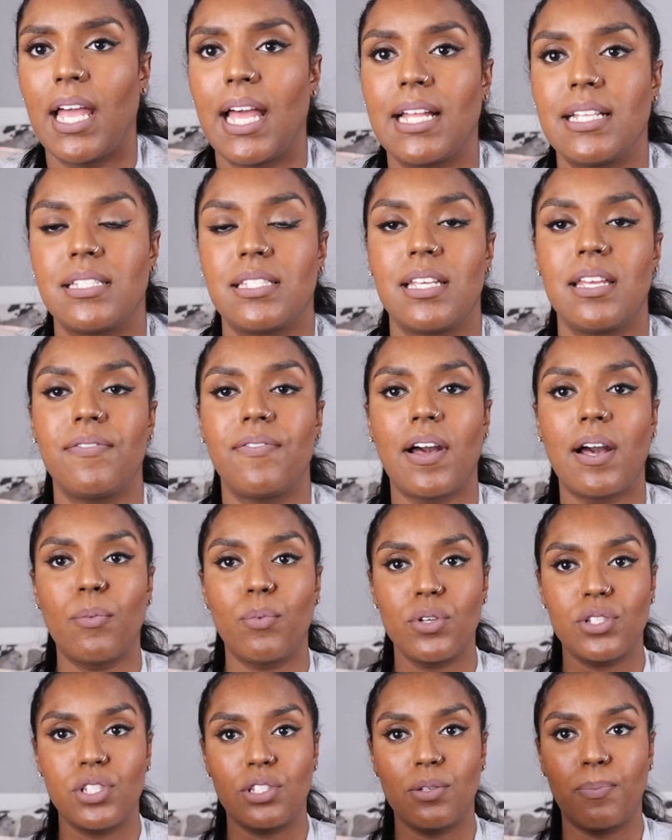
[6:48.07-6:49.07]
And if I
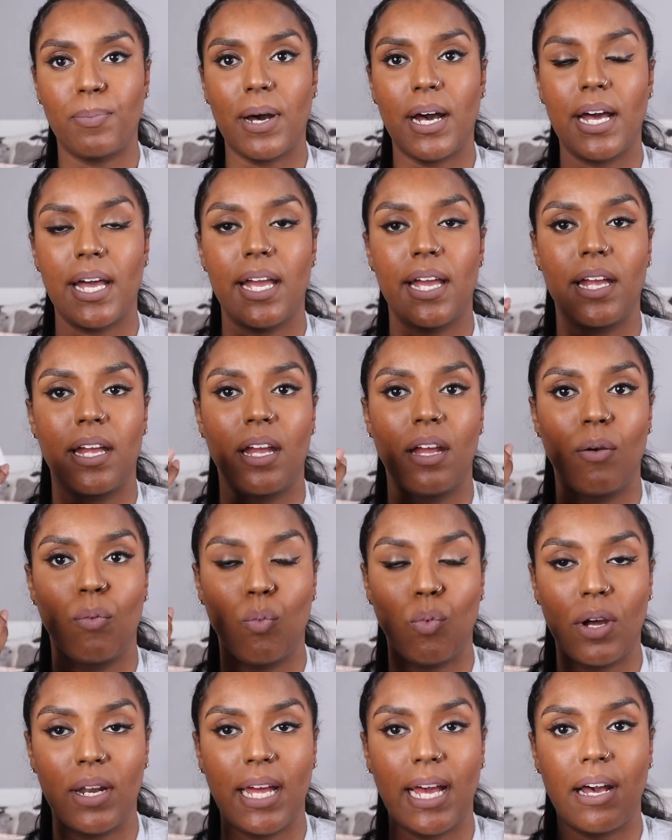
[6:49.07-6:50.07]
was to buy
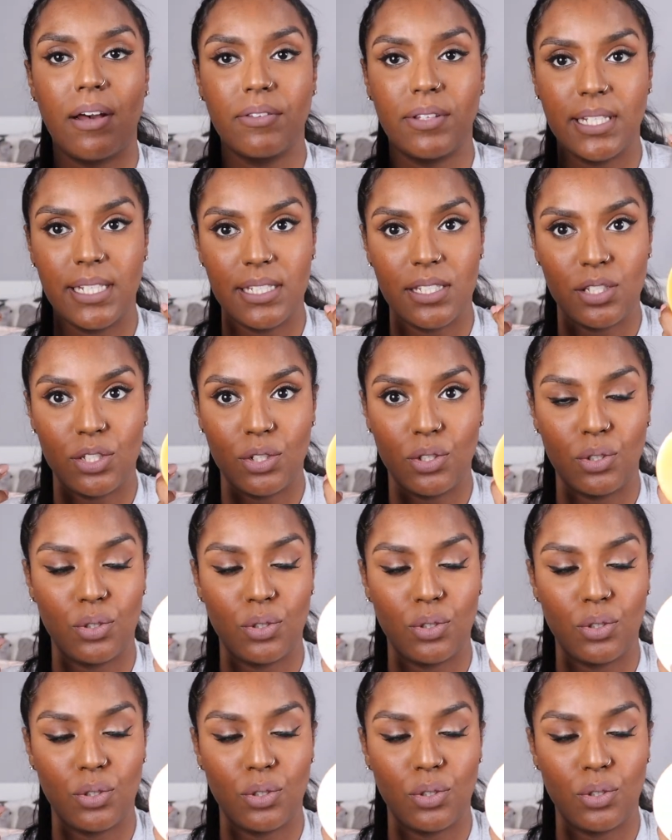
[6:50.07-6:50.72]
one out of these two,